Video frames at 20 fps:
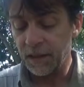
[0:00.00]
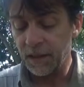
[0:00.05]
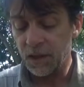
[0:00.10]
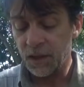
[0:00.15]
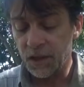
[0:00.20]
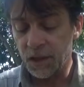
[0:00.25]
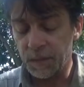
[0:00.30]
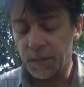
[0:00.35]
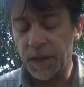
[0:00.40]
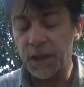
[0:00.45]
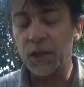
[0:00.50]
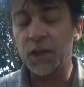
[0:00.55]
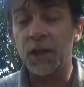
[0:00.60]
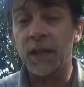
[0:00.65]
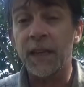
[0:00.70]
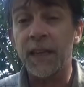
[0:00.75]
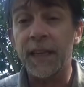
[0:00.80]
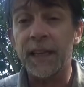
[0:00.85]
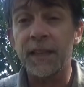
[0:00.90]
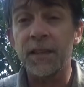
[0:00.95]

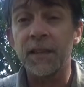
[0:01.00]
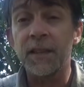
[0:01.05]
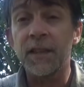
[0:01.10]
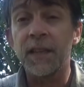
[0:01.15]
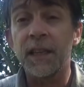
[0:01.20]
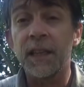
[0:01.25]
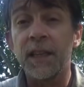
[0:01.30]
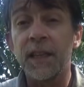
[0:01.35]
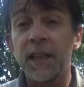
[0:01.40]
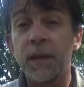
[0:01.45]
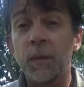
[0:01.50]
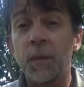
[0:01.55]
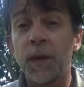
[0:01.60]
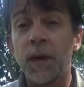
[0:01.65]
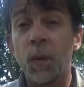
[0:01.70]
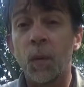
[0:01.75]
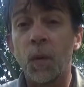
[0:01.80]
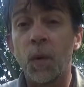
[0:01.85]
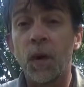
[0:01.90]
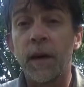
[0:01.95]
specialize in what
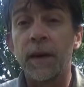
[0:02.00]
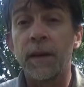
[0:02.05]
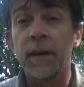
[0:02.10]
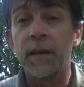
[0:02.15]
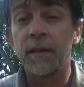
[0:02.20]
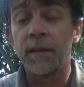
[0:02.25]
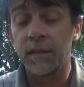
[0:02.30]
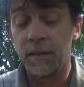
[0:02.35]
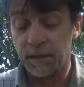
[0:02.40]
I wanted.